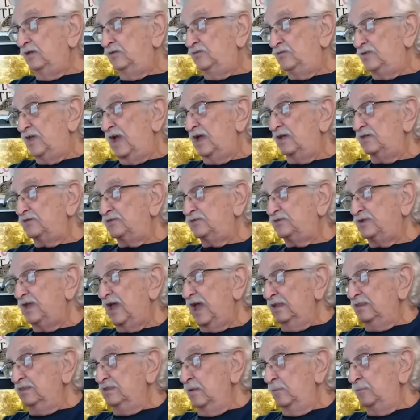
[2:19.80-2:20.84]
exist
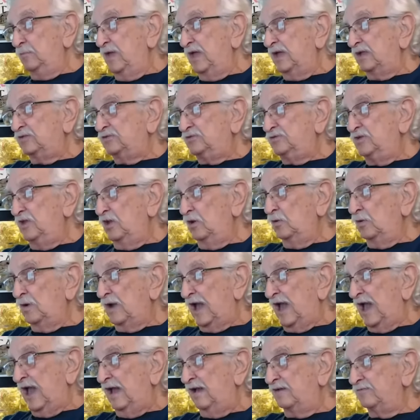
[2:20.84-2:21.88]
in the mix you
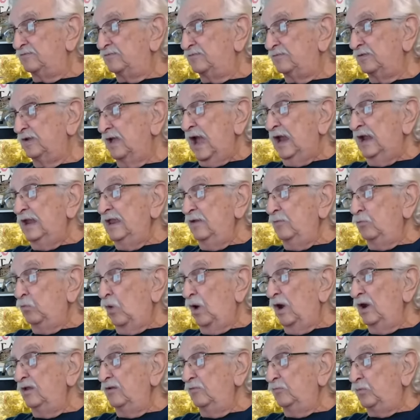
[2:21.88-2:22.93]
have, any
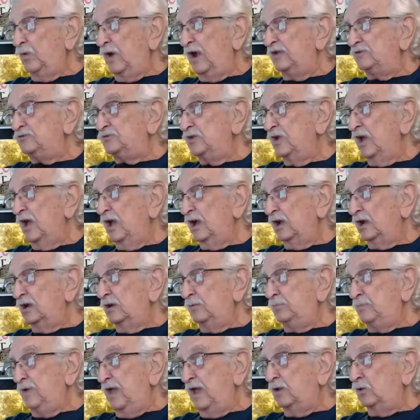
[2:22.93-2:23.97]
one of which
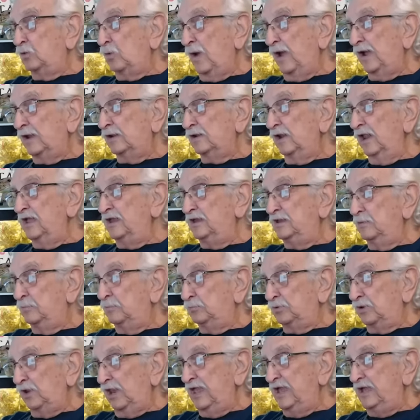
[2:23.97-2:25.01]
could be quickly
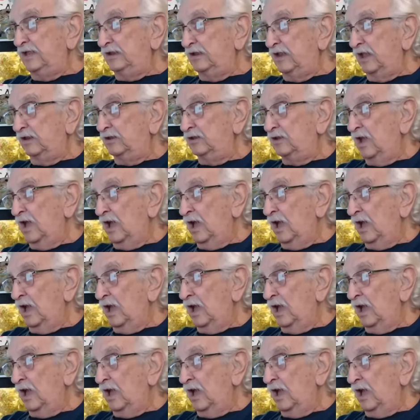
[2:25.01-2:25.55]
depleted.